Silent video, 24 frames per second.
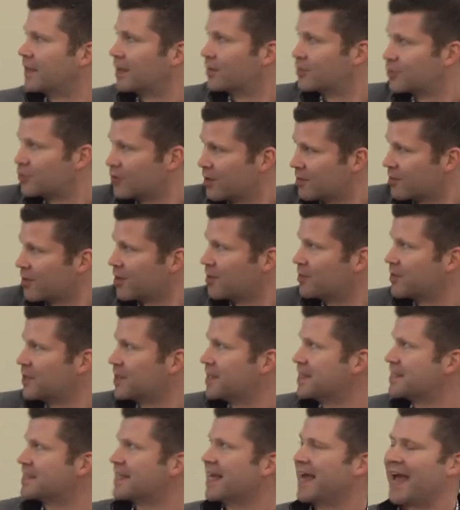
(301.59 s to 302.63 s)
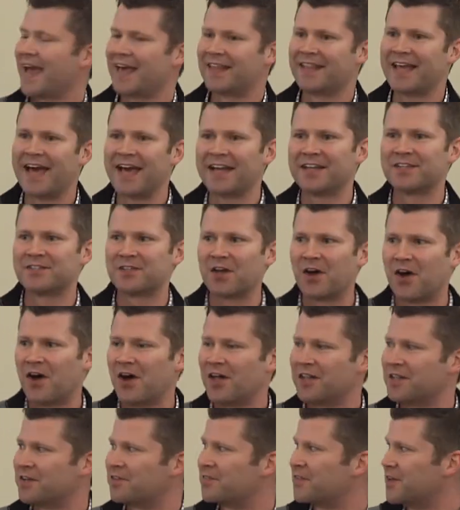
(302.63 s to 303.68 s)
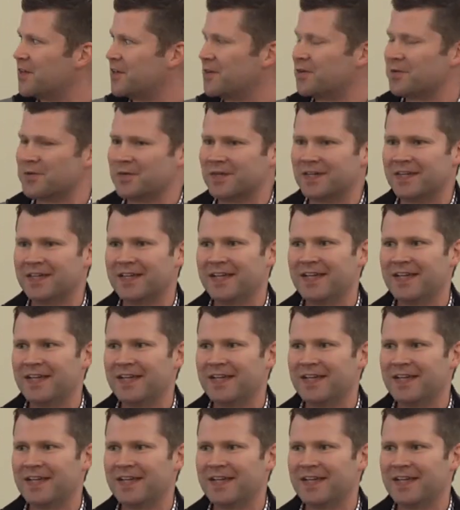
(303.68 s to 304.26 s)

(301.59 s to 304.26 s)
drum roll please, and that is all of you.